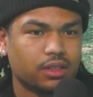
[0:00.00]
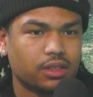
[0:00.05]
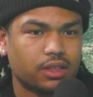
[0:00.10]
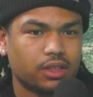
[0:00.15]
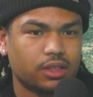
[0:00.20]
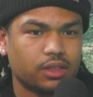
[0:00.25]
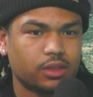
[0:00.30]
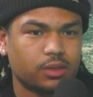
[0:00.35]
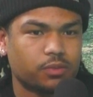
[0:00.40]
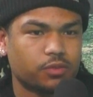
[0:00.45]

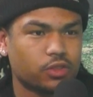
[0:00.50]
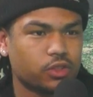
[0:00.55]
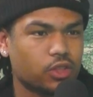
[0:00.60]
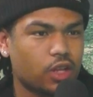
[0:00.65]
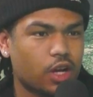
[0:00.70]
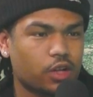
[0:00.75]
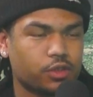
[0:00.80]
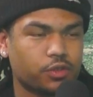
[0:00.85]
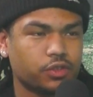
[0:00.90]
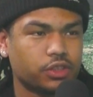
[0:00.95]

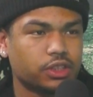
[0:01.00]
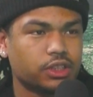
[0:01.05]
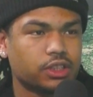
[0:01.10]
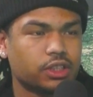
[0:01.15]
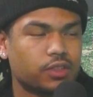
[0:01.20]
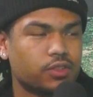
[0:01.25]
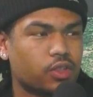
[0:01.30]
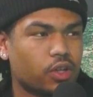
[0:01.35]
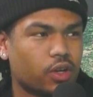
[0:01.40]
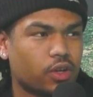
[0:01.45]
photography. She
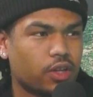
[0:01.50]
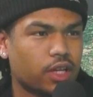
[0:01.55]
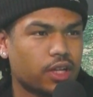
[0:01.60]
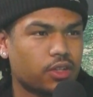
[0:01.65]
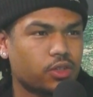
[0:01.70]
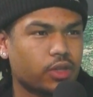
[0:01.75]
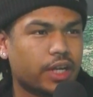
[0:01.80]
loves all that.